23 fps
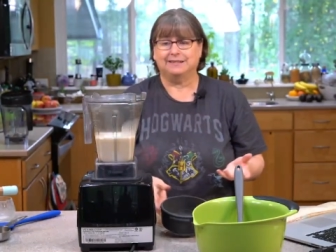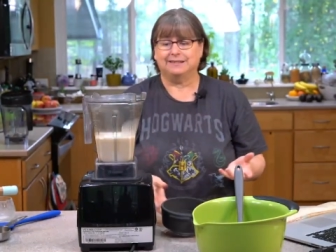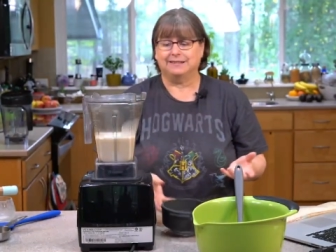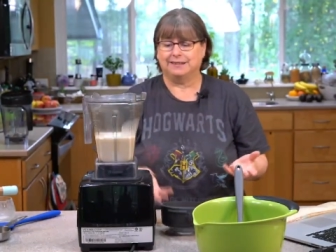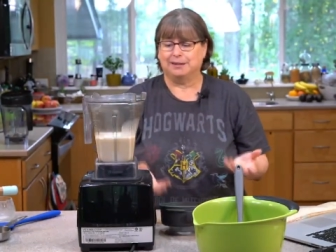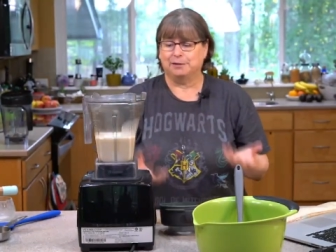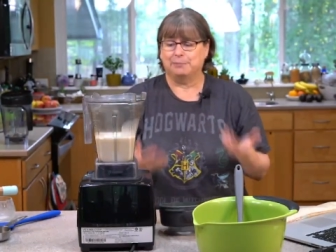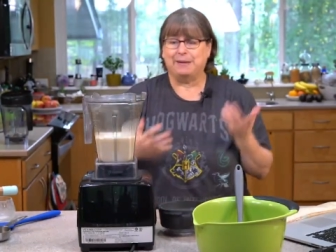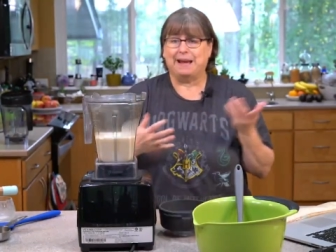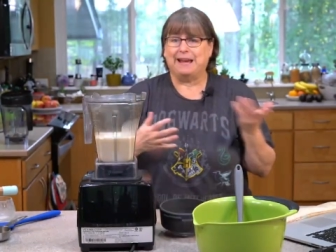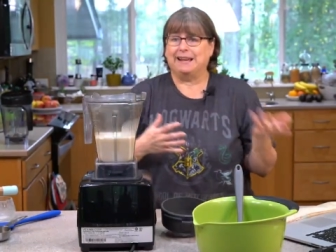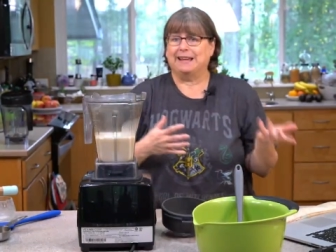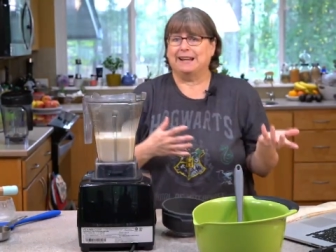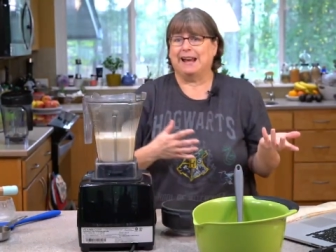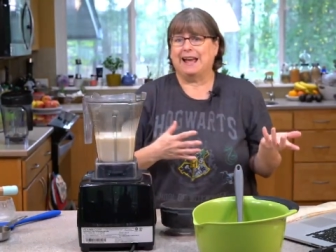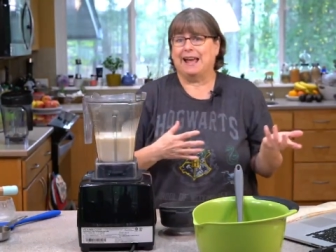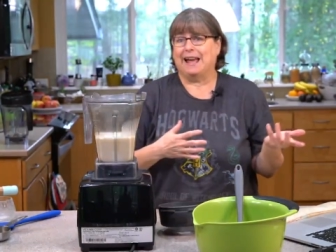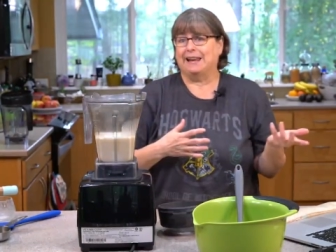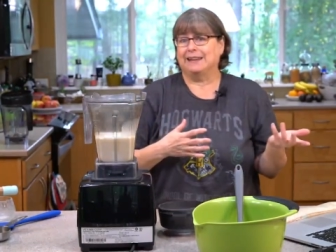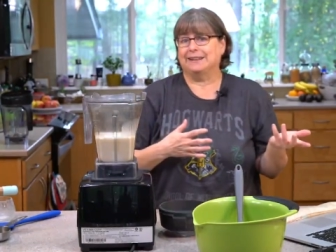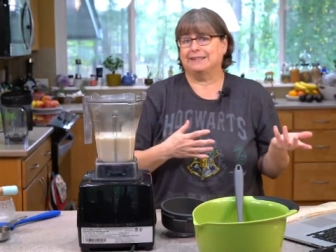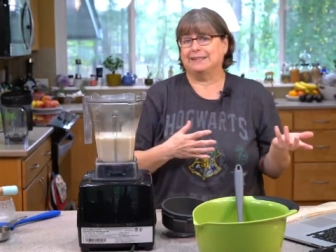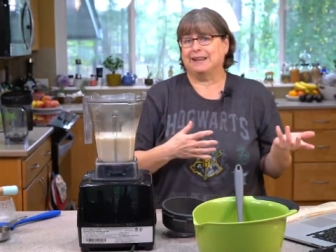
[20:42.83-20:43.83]
to make it
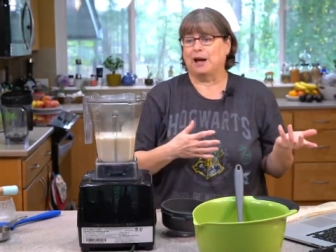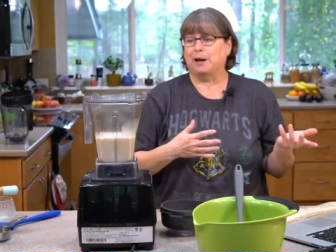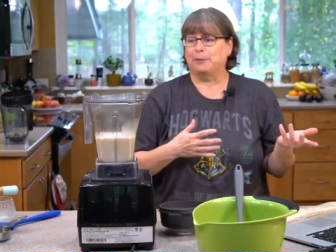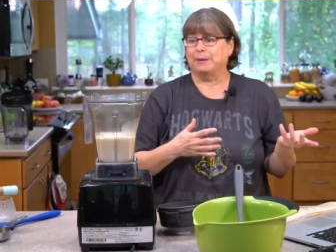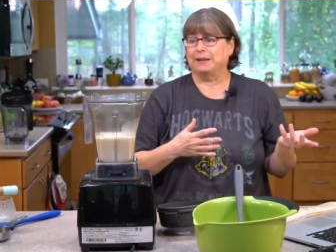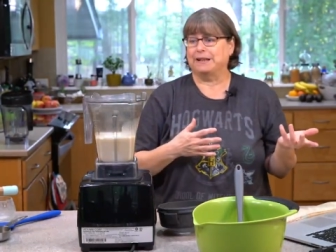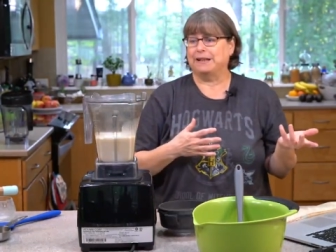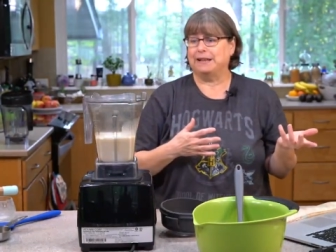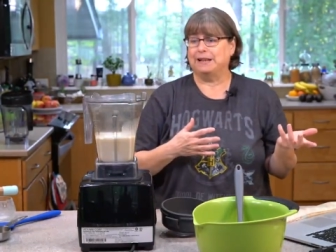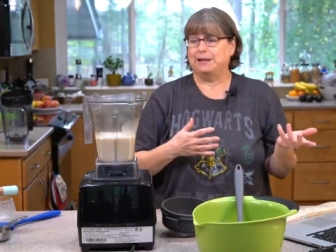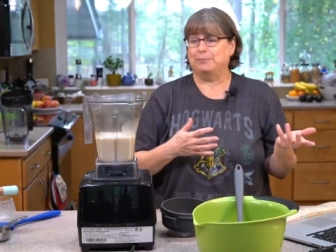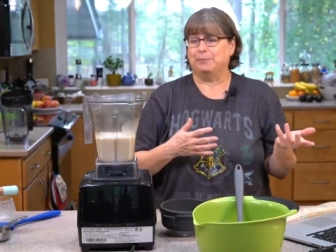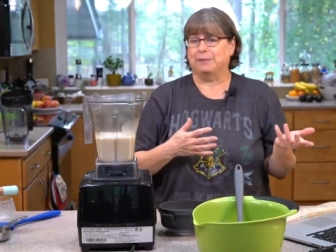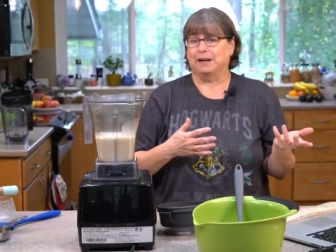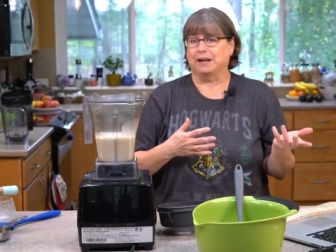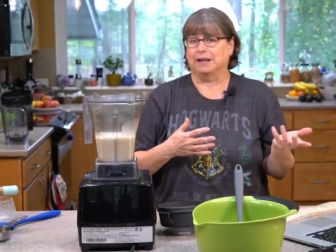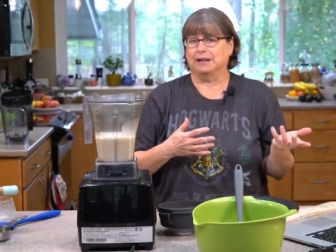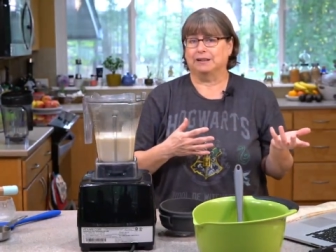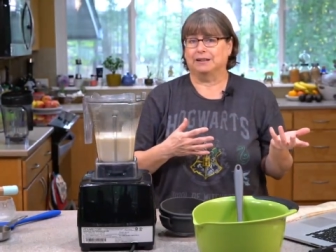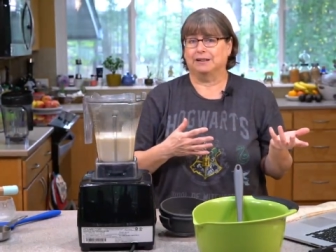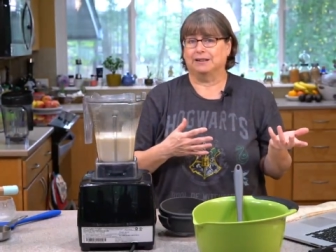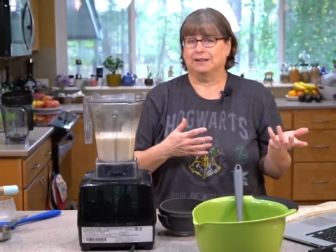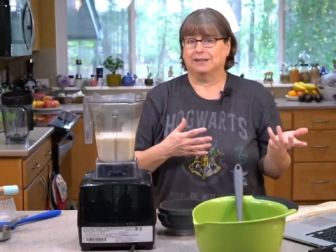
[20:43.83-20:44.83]
ahead of time and keep
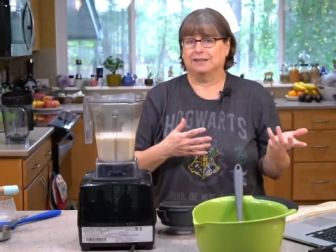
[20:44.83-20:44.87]
it.